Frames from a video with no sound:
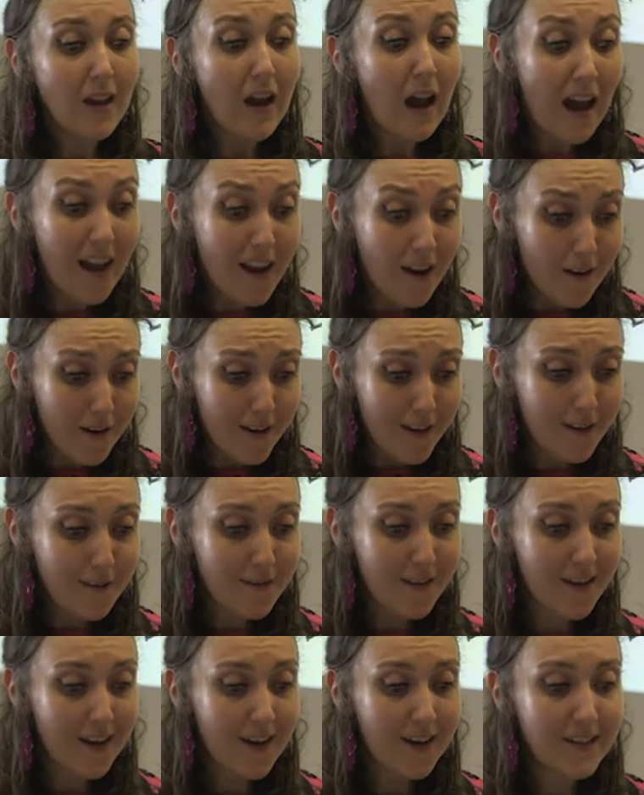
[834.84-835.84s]
I argue
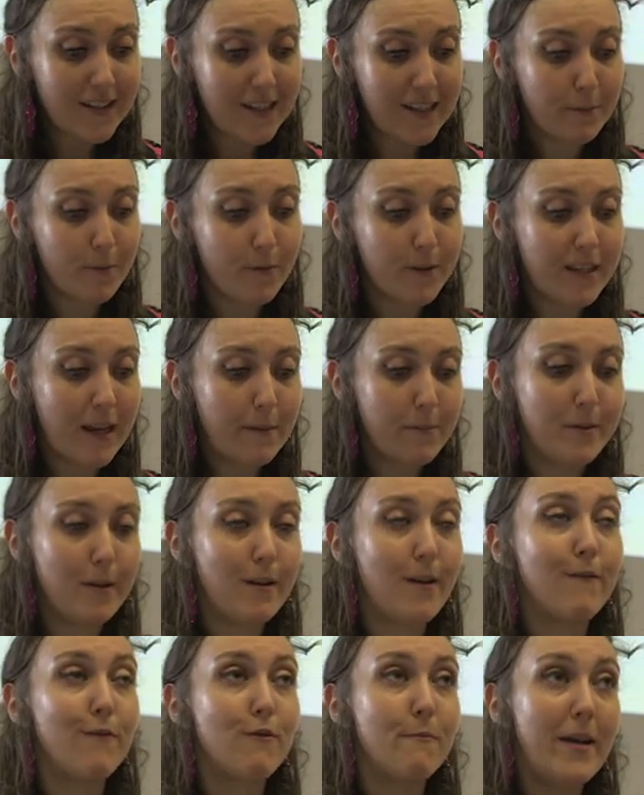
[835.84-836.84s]
that Huxley's
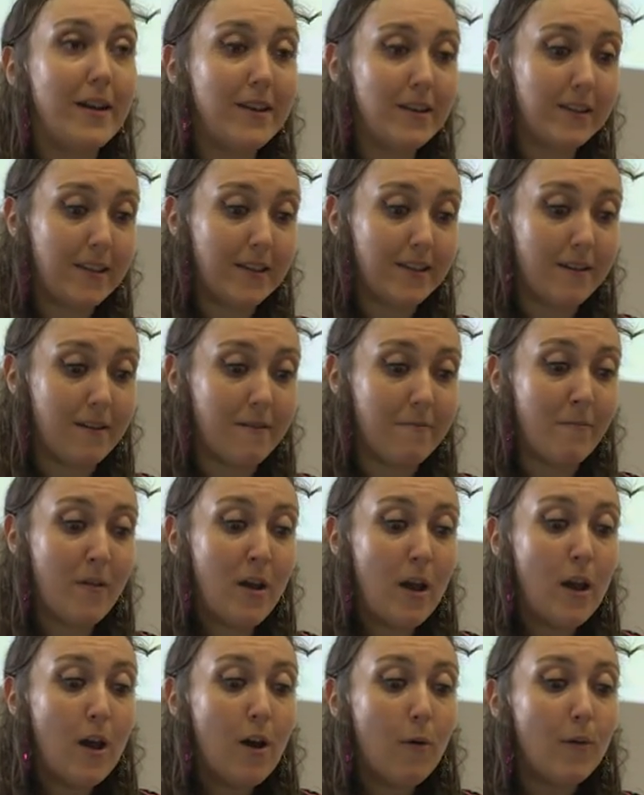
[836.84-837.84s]
perception of romanticism
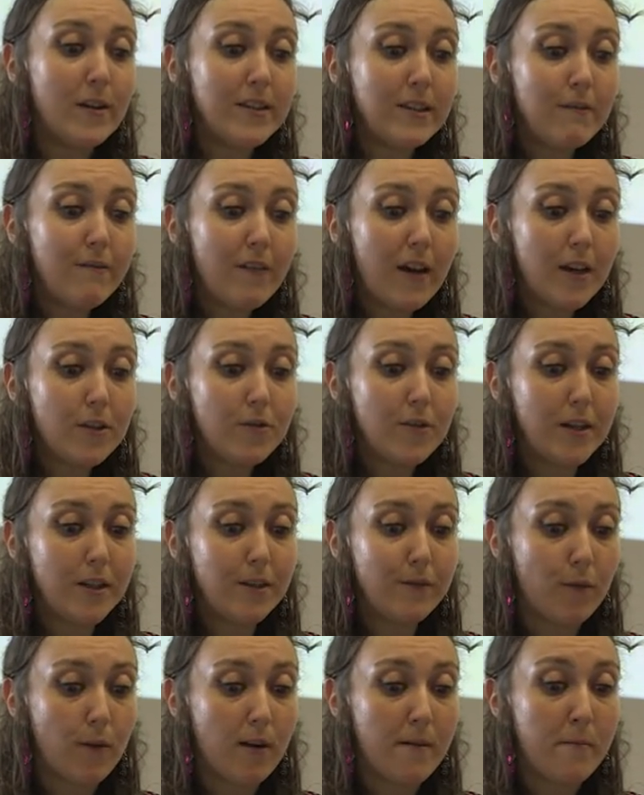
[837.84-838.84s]
was in fact
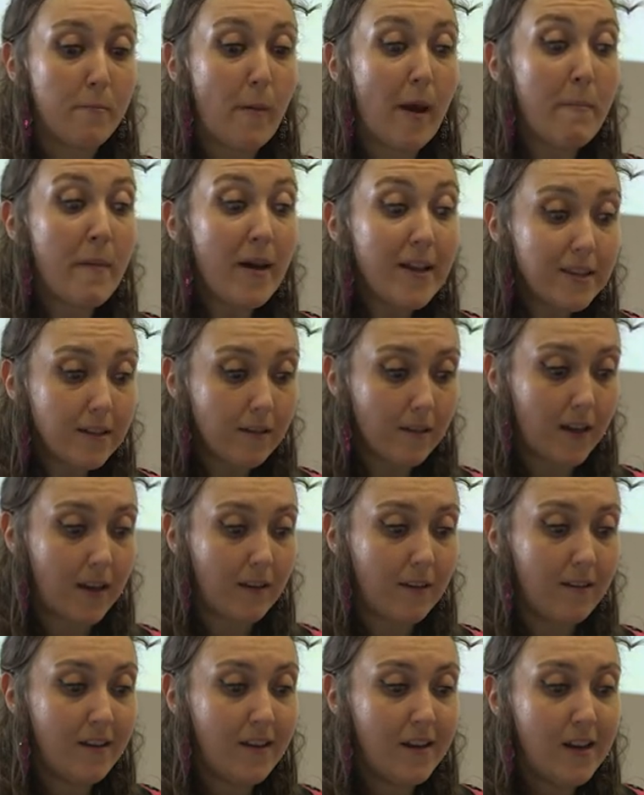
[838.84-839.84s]
transformed by
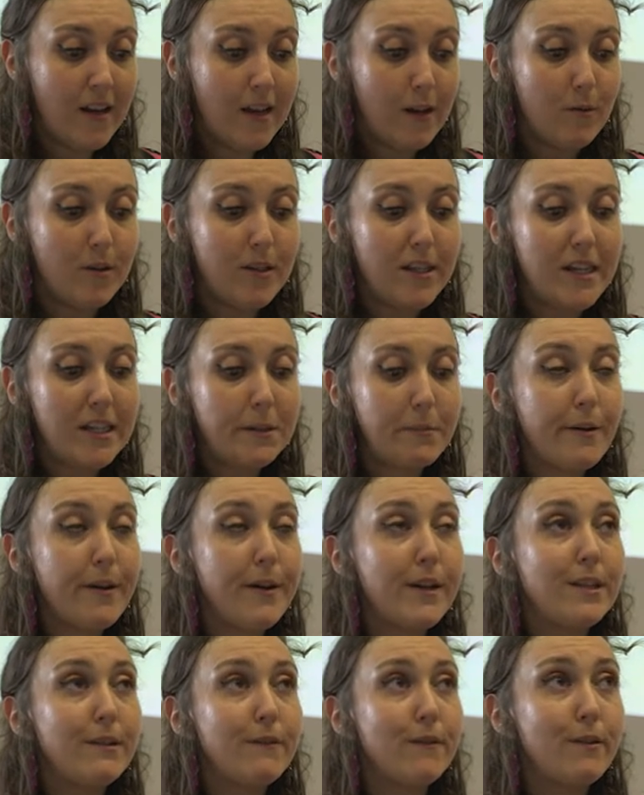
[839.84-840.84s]
Mescaline, which he
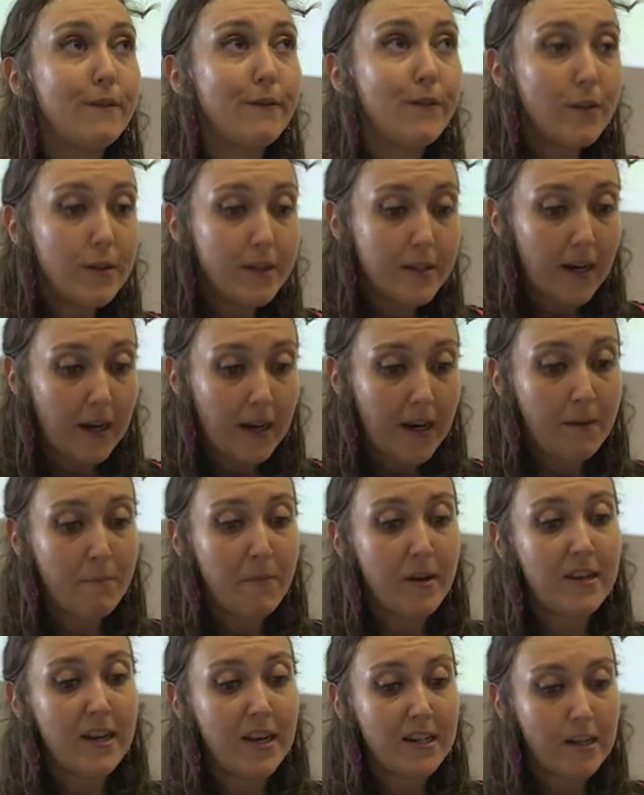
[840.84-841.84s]
experienced for the first time
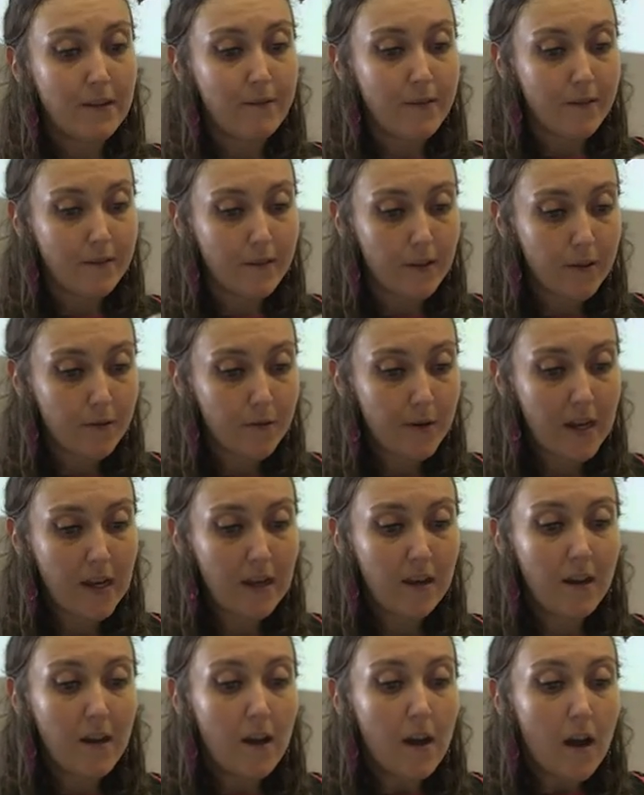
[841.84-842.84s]
in
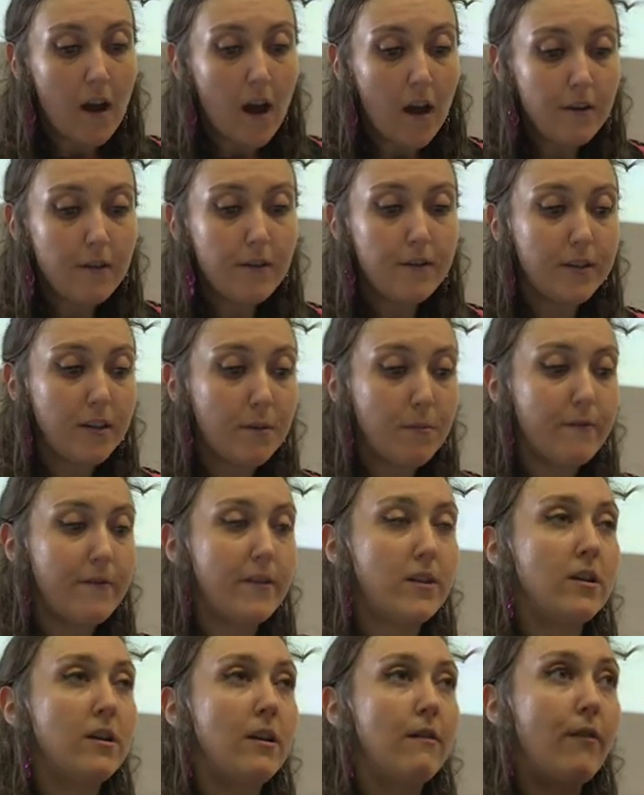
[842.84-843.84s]
1953 under the
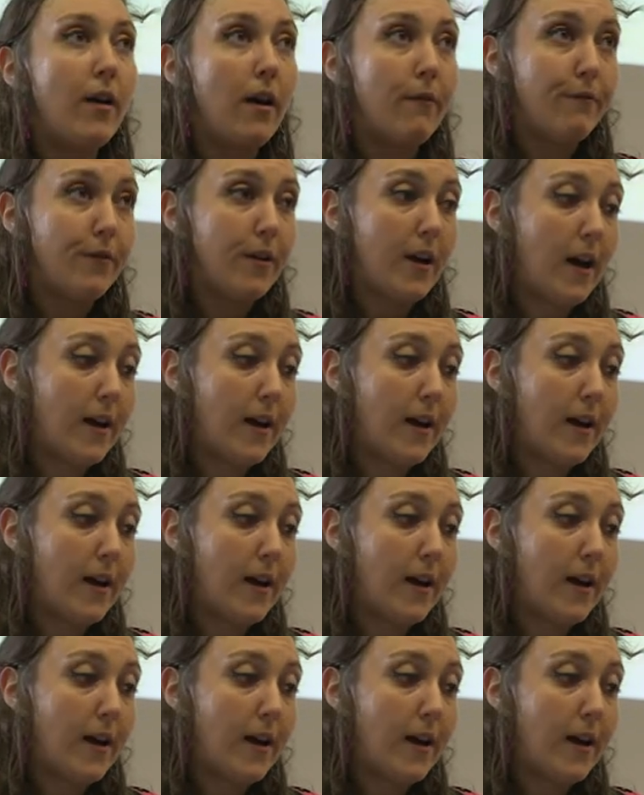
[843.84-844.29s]
supervision of Humphrey